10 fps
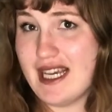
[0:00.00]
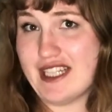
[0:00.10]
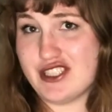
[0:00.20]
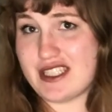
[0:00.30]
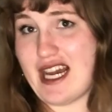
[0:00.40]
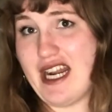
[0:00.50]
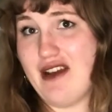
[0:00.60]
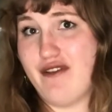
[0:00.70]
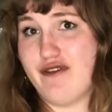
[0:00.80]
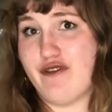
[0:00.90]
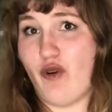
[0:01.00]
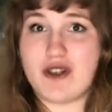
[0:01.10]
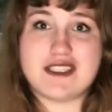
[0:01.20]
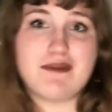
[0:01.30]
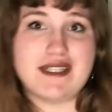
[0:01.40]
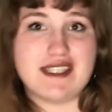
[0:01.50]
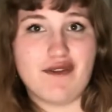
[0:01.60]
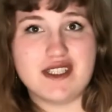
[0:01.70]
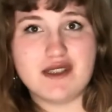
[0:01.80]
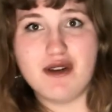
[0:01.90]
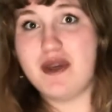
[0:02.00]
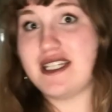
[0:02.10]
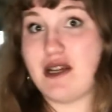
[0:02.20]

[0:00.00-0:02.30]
I just kind of forced myself into it because I